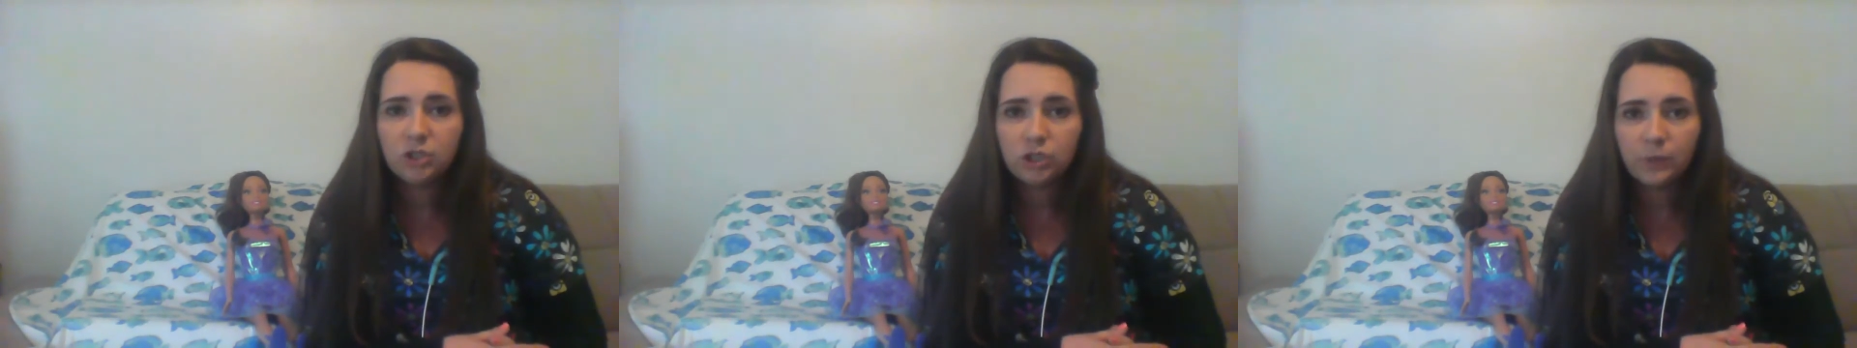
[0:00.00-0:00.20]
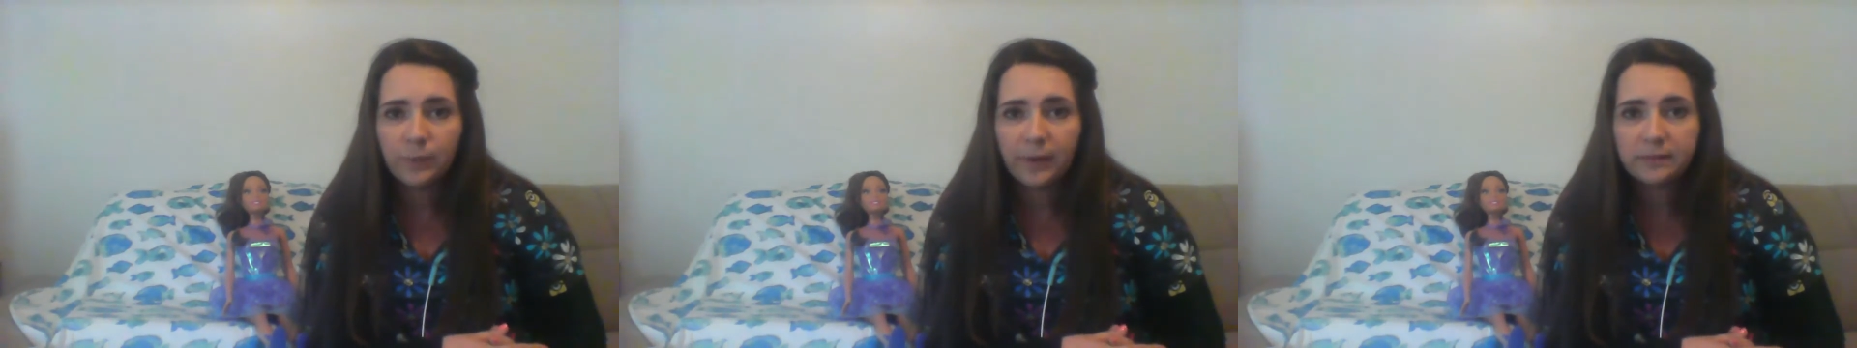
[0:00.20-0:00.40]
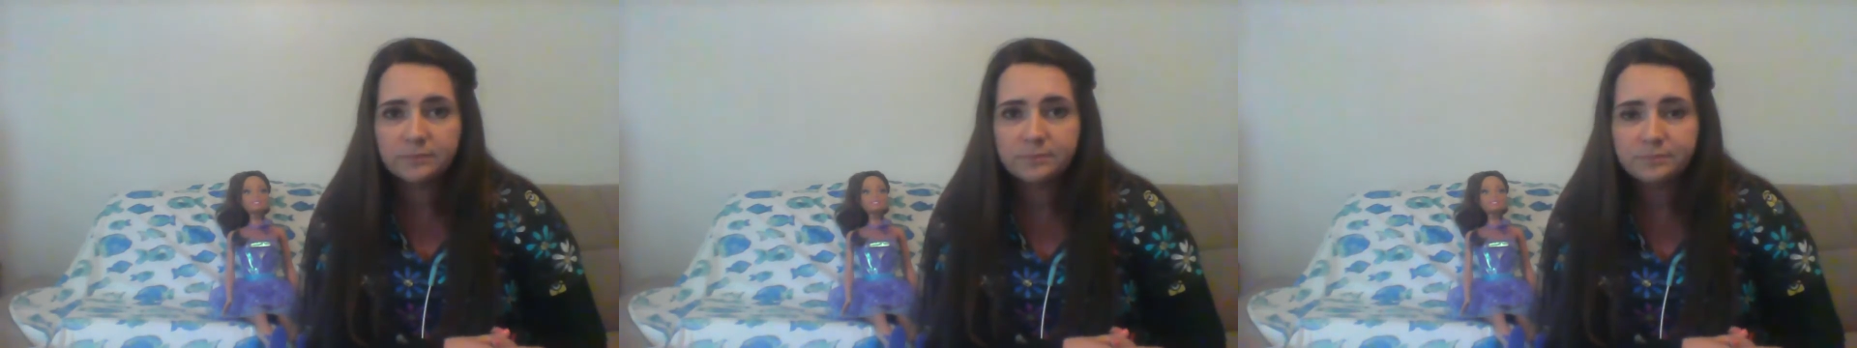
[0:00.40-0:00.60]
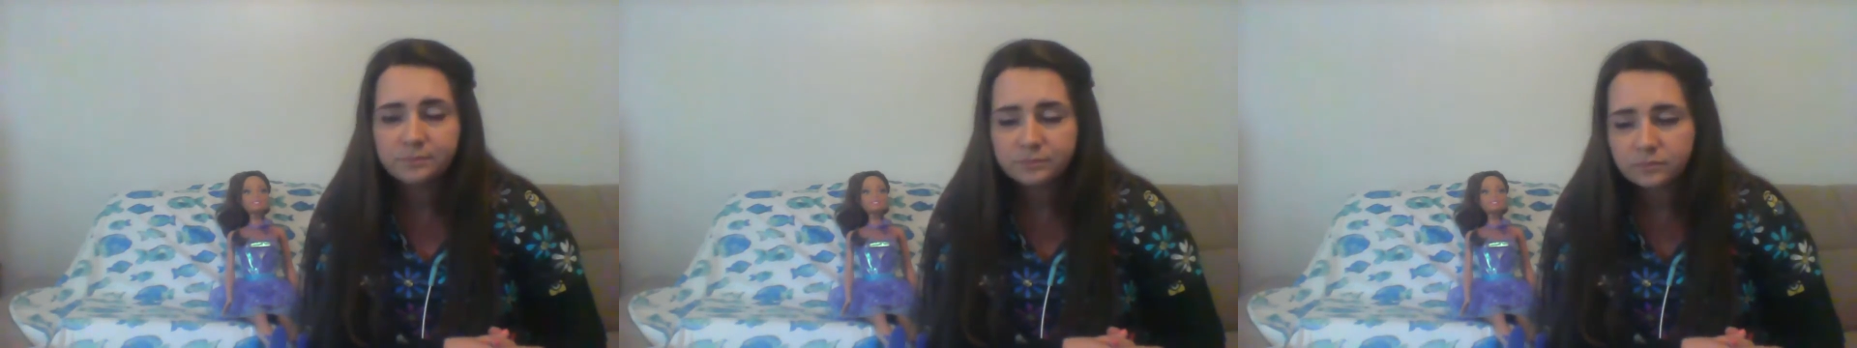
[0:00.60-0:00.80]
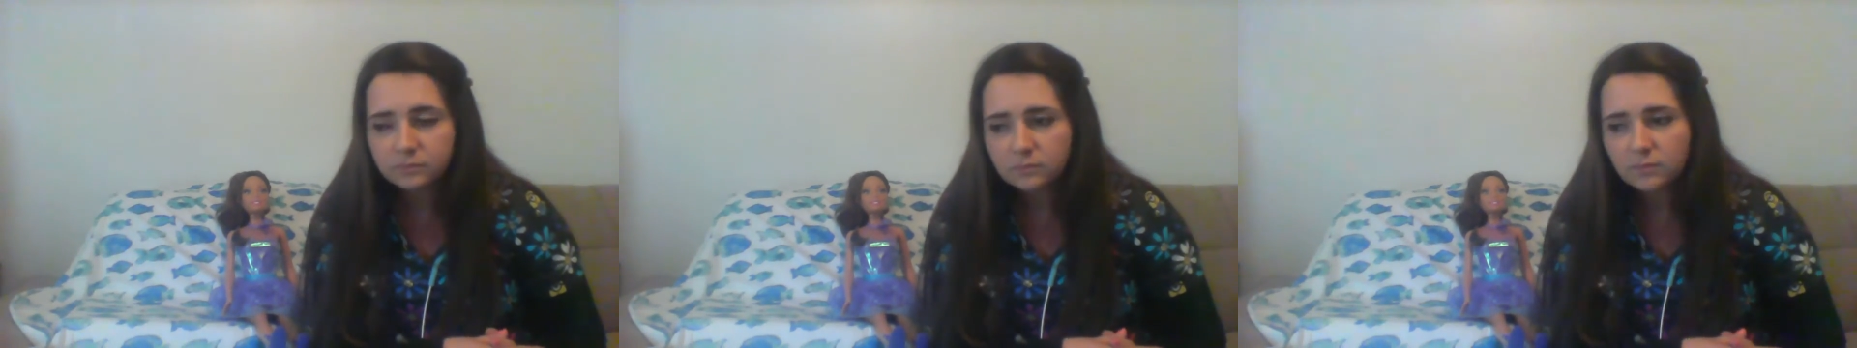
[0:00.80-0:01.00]
doing.
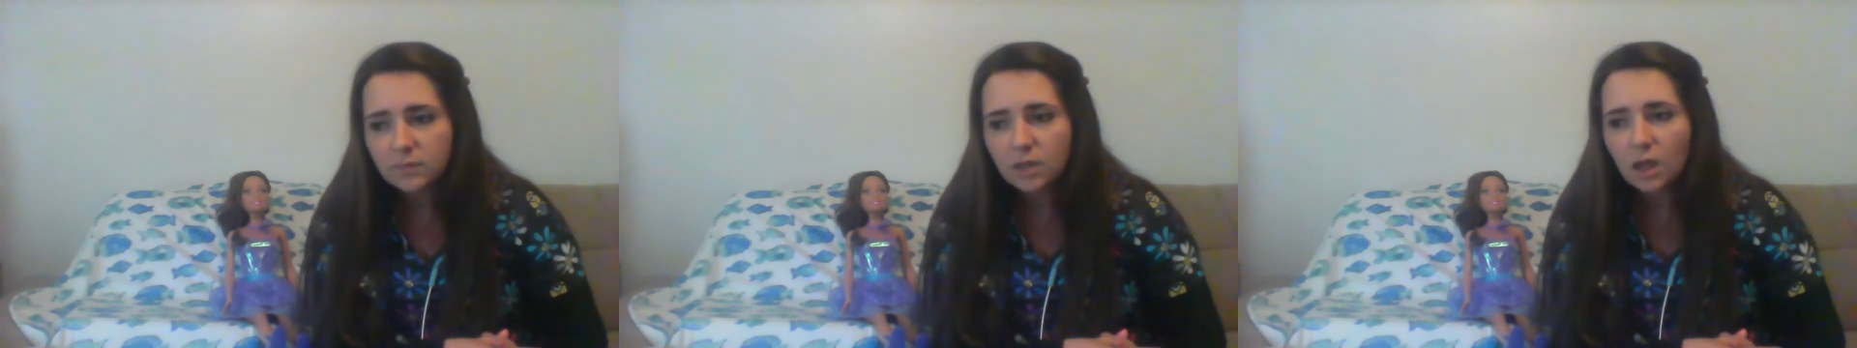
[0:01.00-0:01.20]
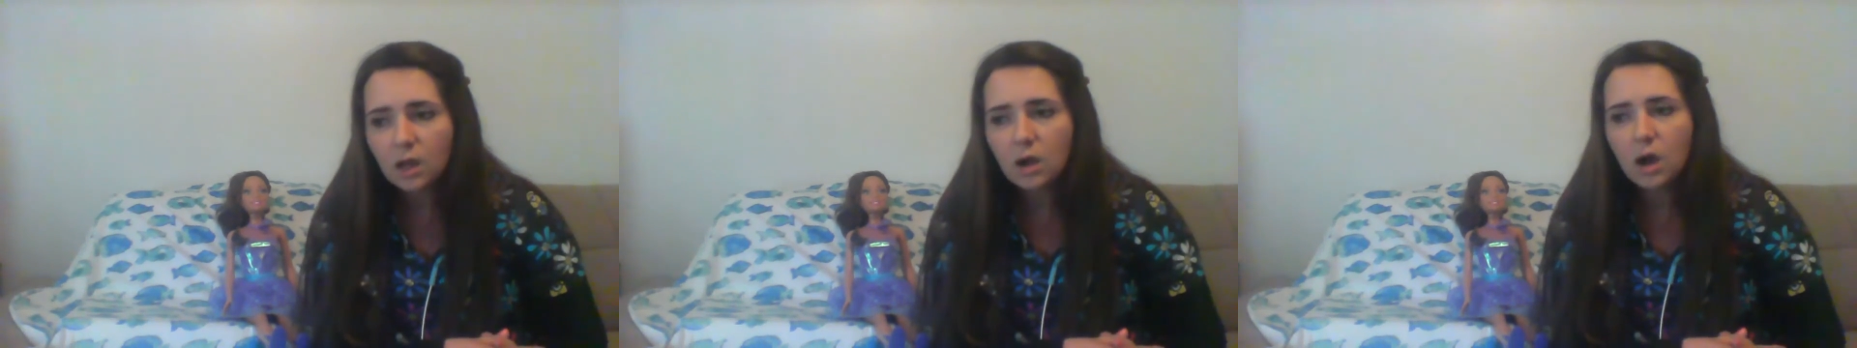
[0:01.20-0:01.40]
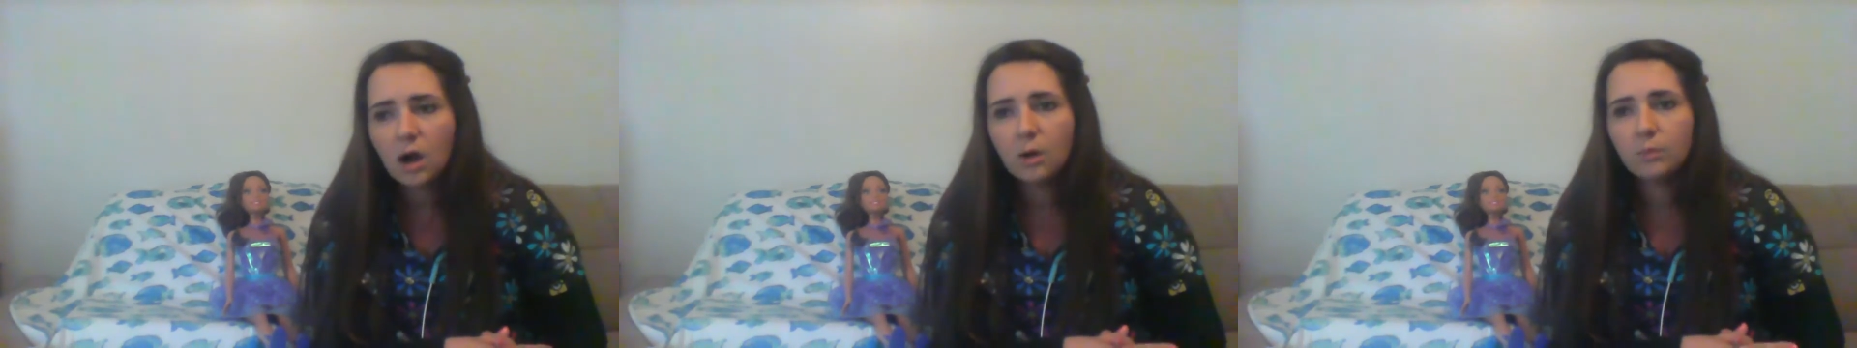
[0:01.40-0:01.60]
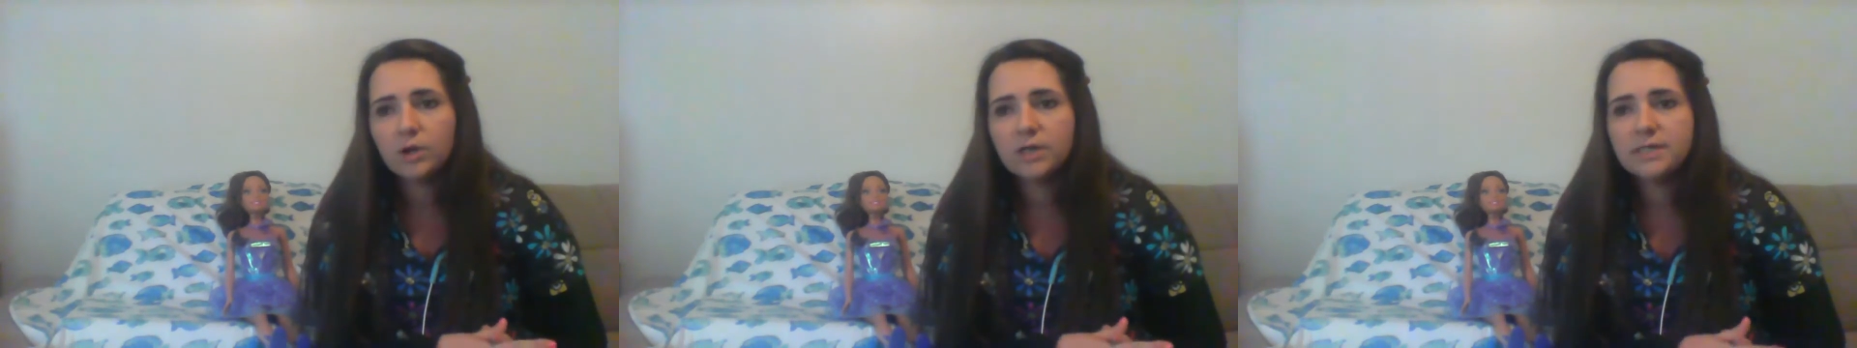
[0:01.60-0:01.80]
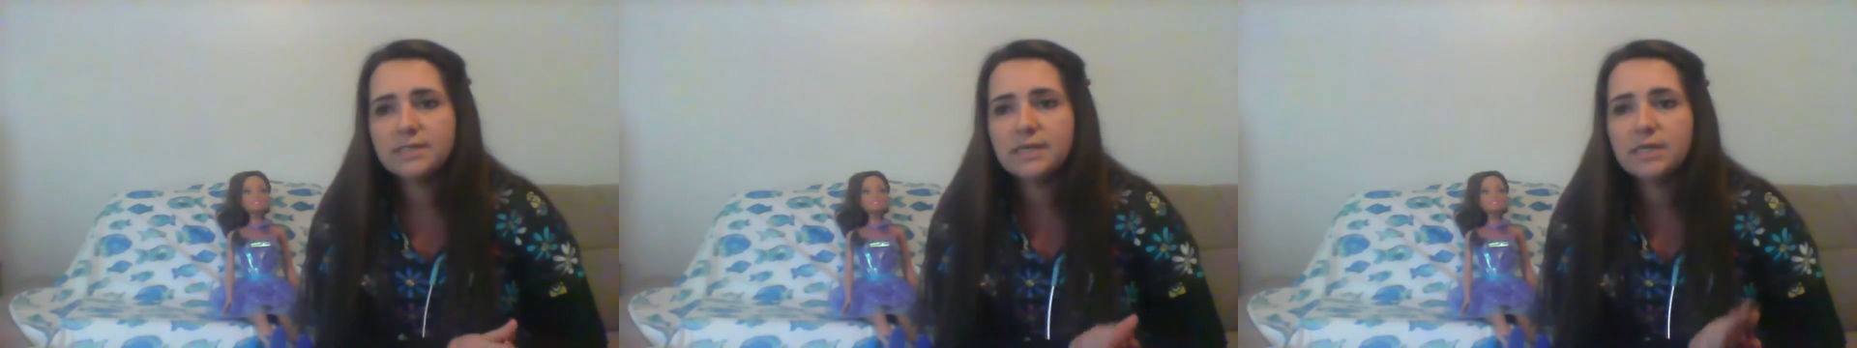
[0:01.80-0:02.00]

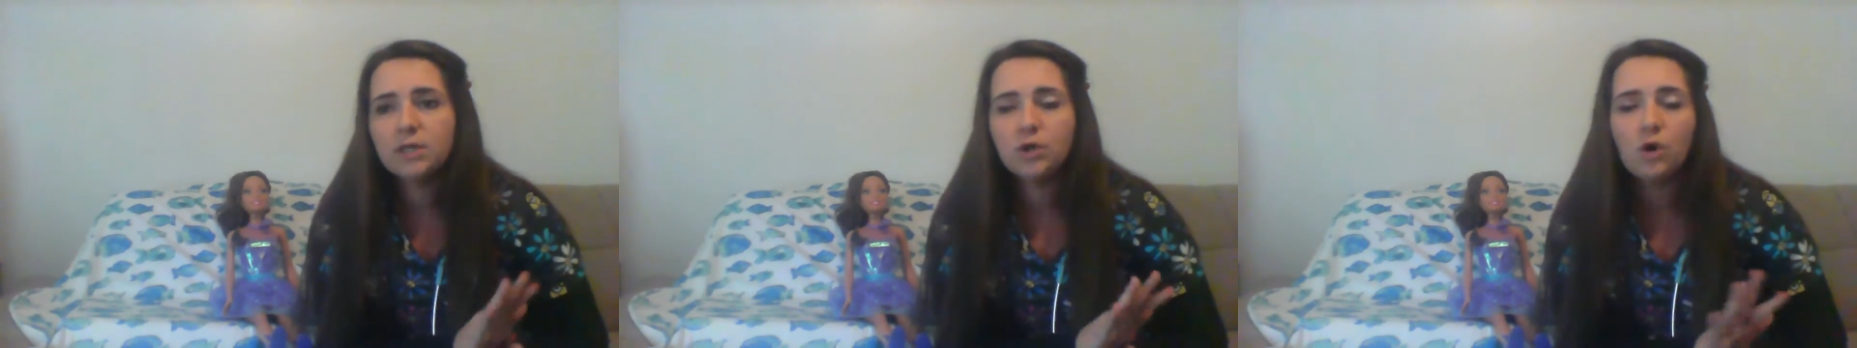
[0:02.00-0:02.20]
We're going to take an